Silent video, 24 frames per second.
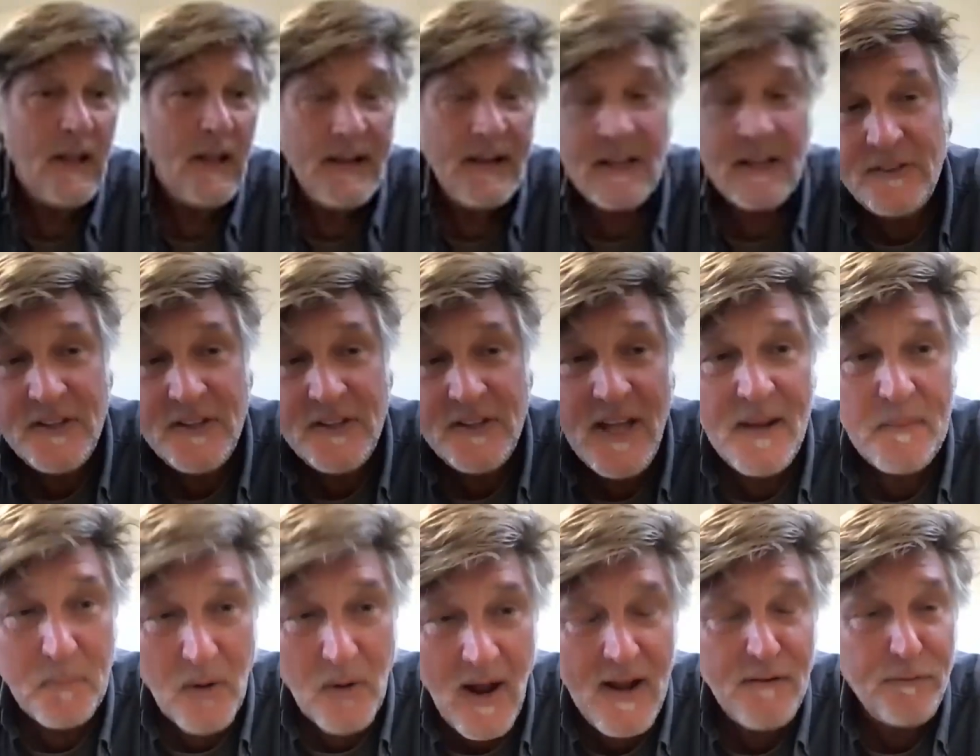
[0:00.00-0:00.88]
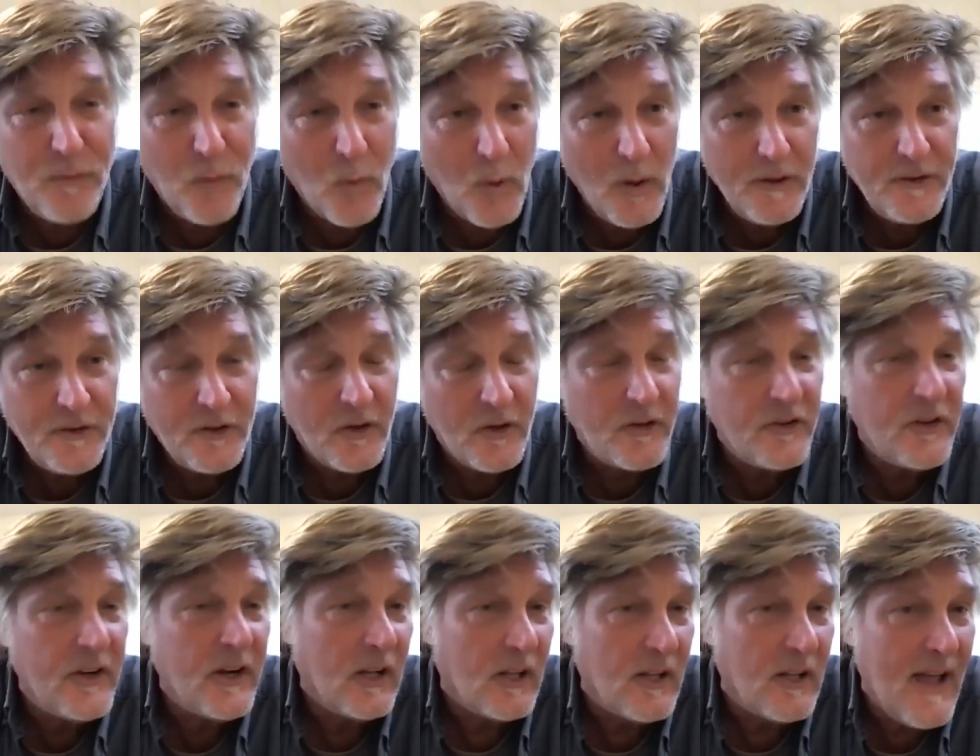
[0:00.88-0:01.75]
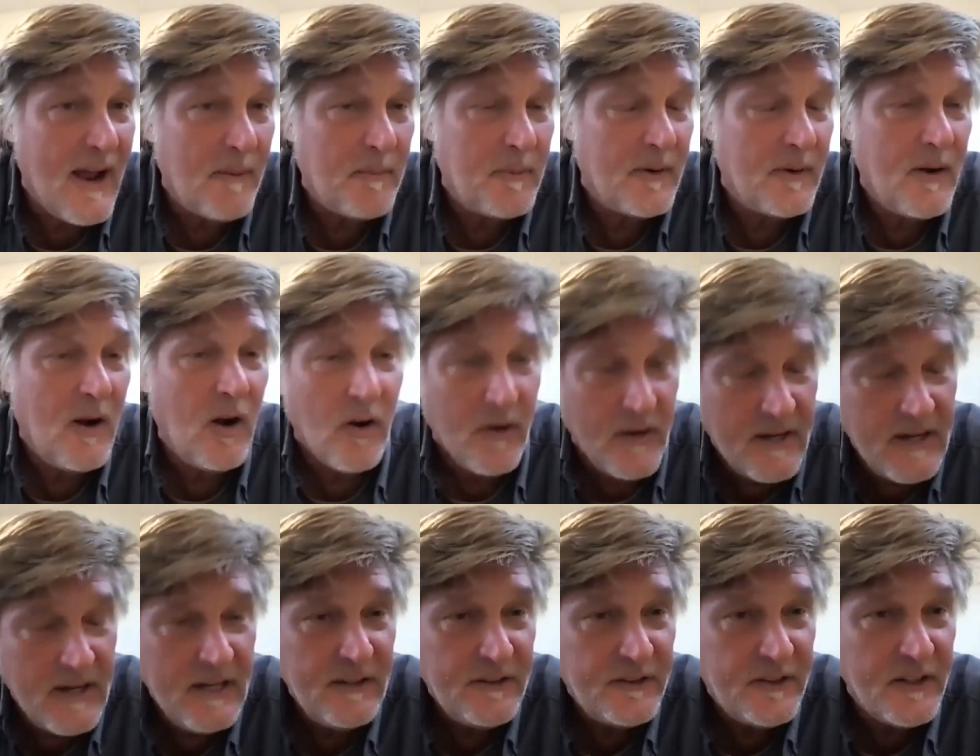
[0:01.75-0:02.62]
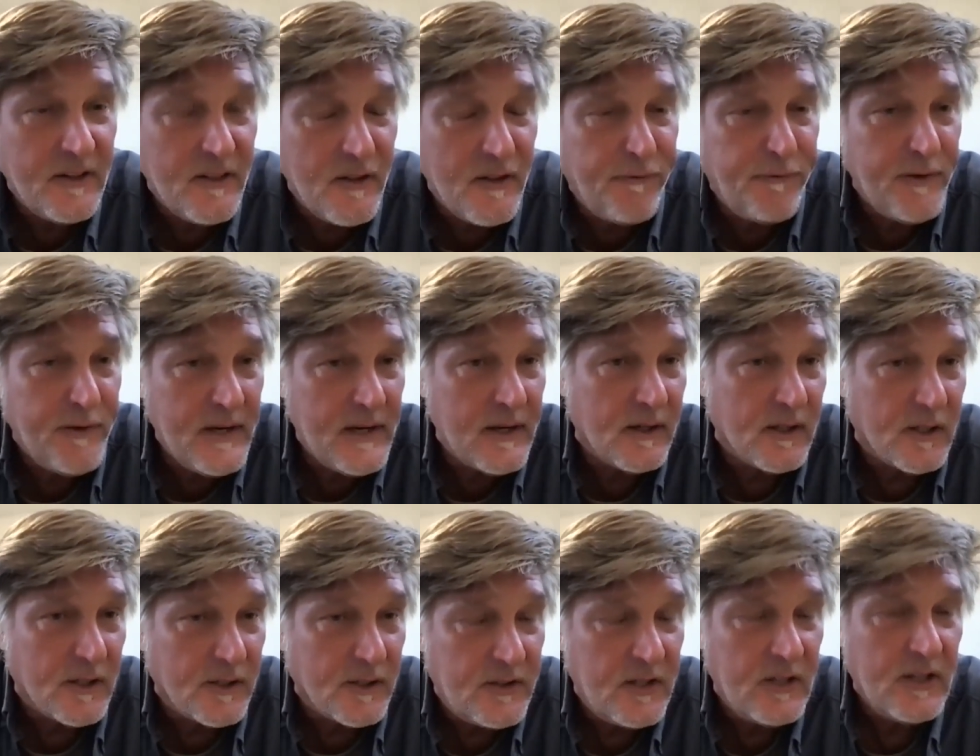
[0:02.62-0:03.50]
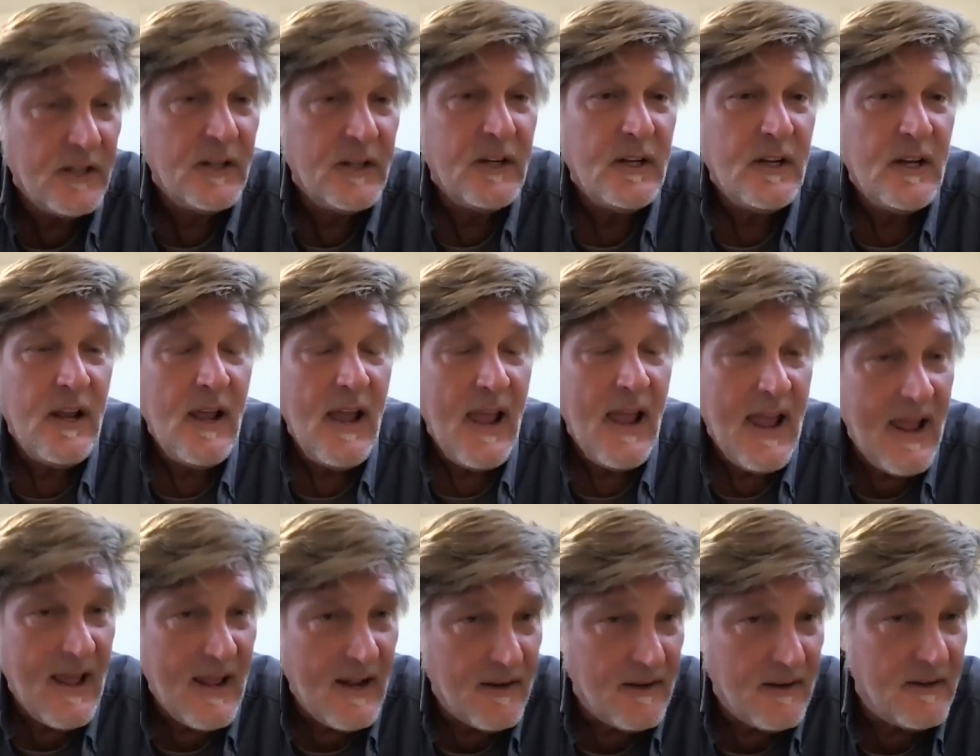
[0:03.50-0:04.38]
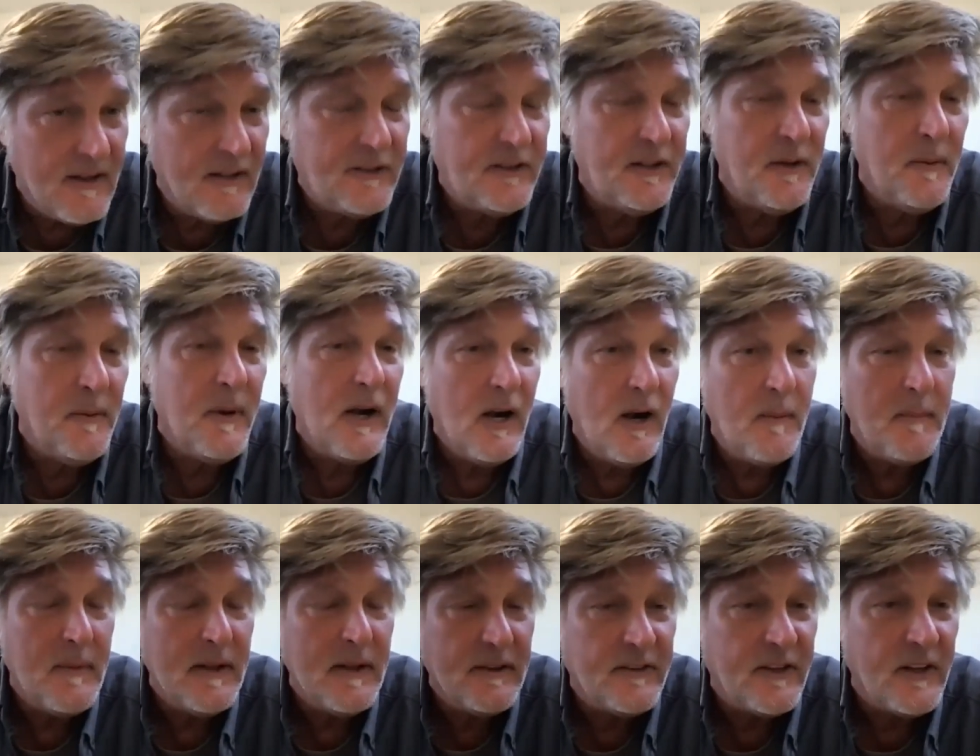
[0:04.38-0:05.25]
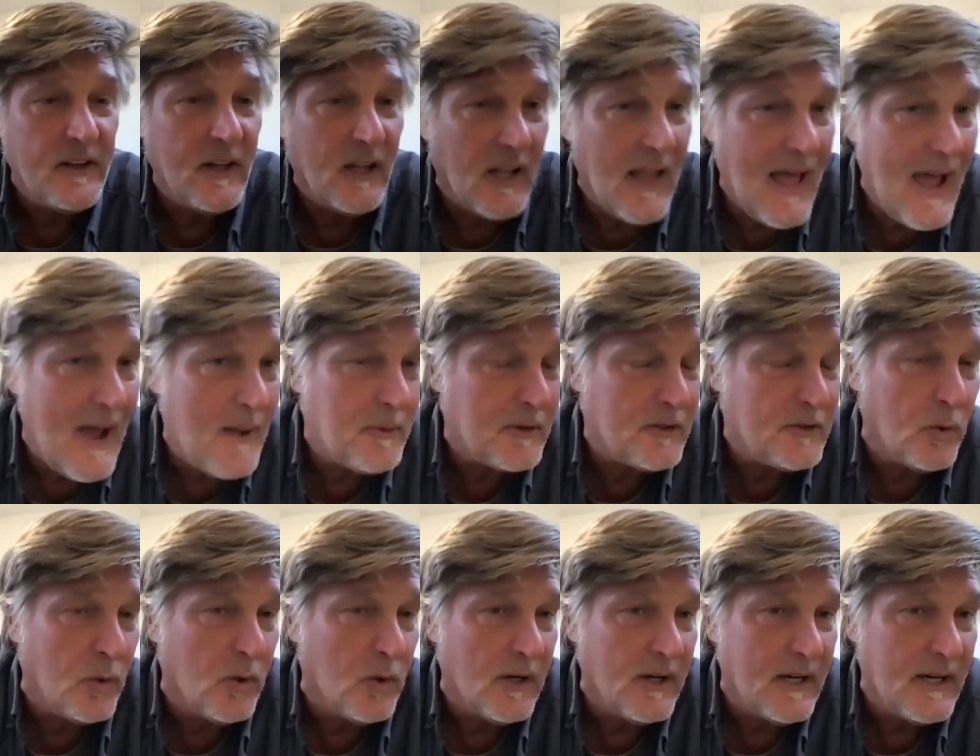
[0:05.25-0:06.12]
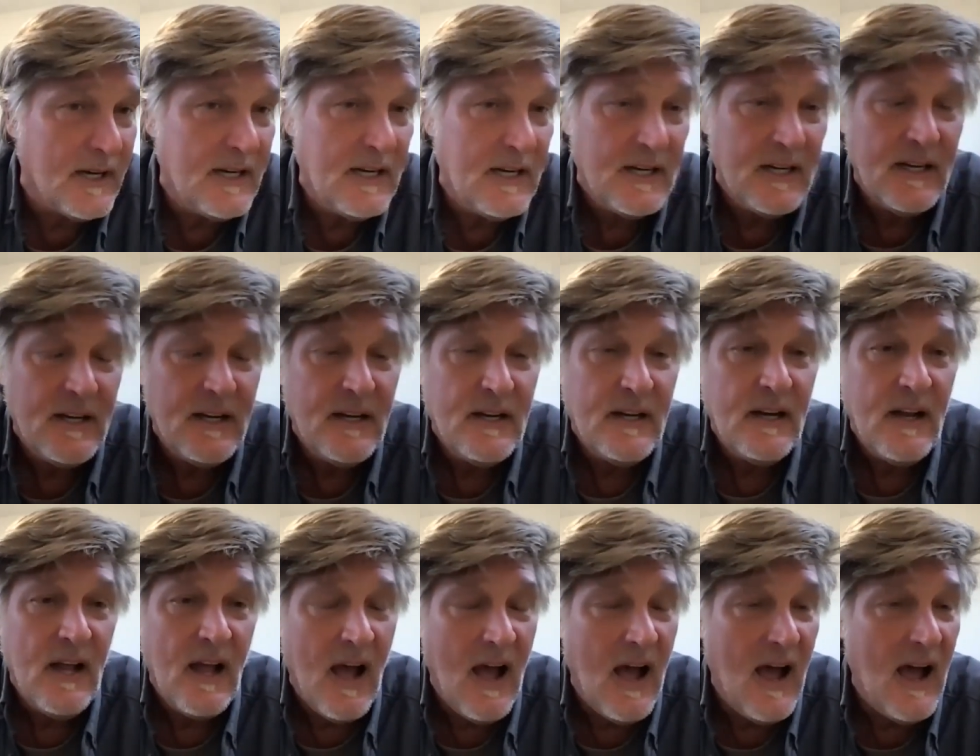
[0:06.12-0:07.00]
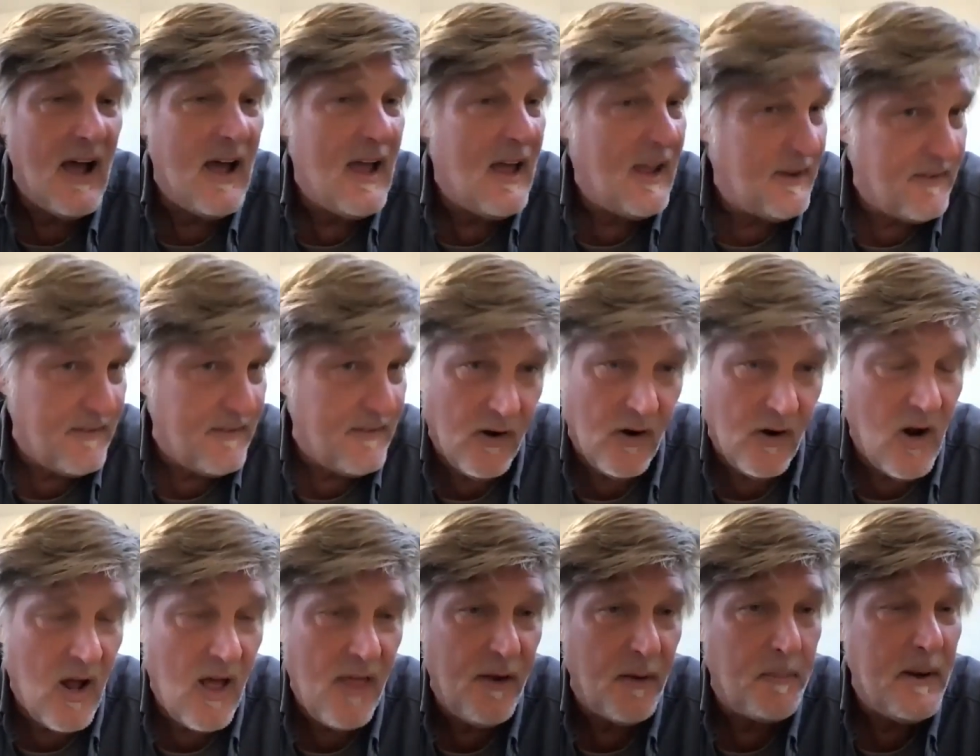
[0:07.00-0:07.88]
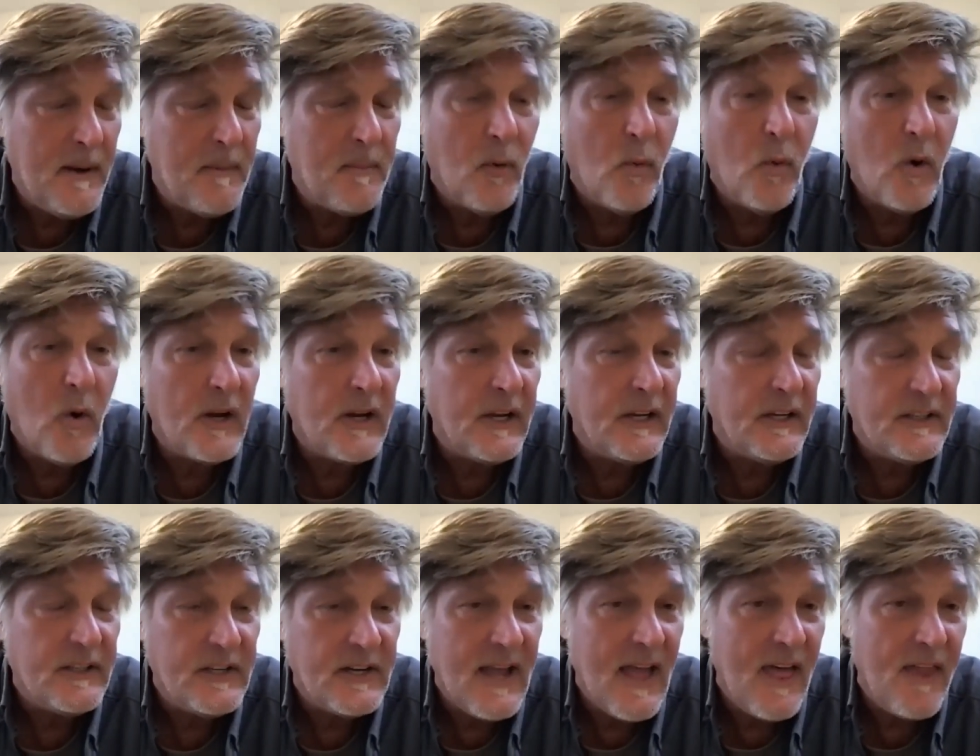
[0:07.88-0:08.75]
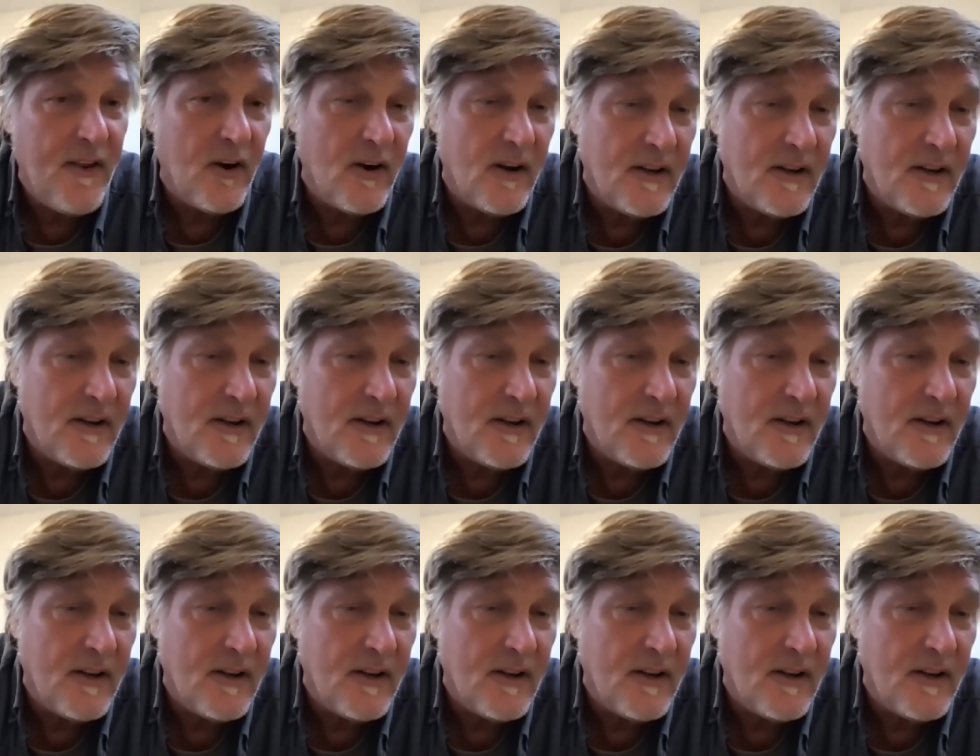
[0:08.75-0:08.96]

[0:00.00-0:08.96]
I said, Brien Foerster's in a lab, or he's in the field, and Nassim Haramein's in a laboratory uh, and there are other people working together.